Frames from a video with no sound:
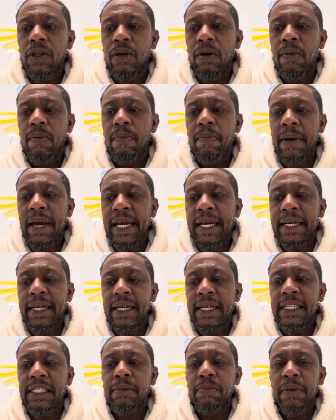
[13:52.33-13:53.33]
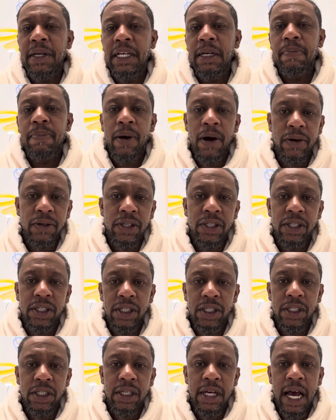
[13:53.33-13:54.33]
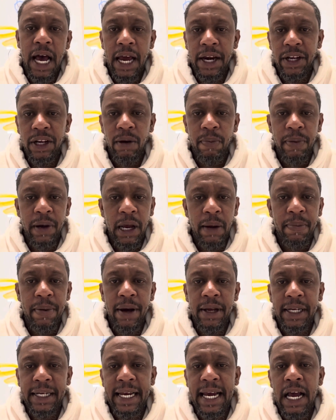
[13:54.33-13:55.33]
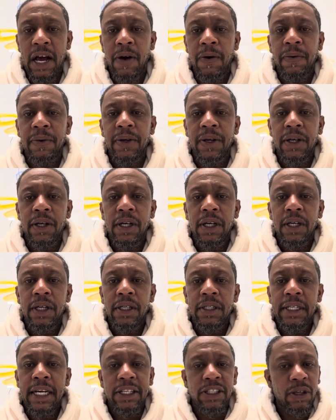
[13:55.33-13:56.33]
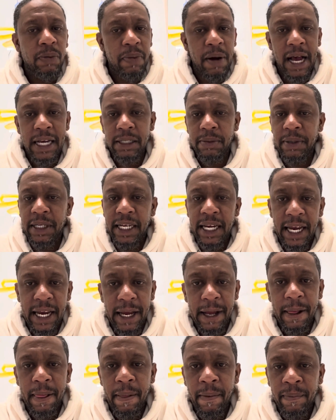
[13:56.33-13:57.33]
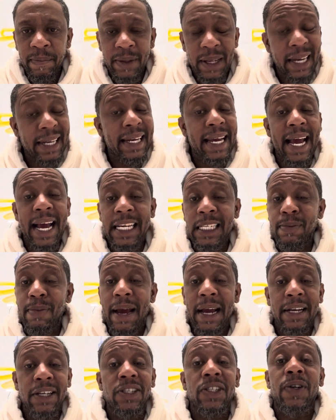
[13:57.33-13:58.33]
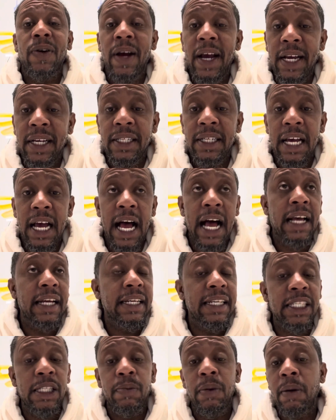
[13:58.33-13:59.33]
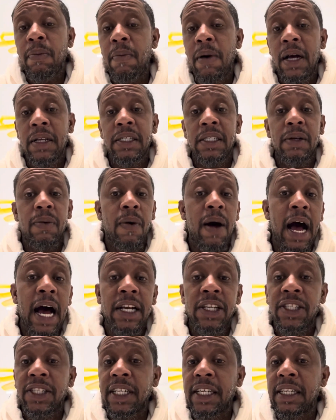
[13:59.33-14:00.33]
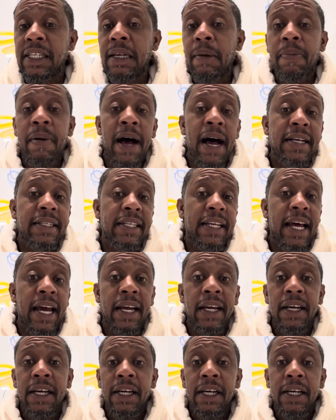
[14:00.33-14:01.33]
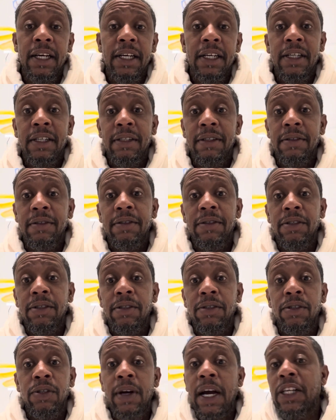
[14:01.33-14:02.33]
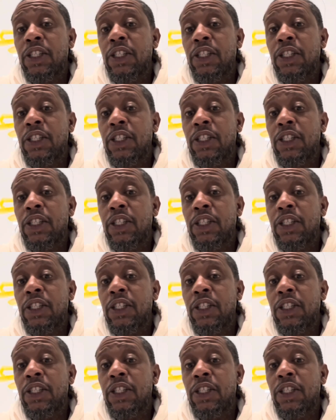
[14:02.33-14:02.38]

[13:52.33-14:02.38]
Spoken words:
make as many purchases out of your PayPal account that you possibly can. That cash back is crazy. It's been months where I just get a deposit like, you got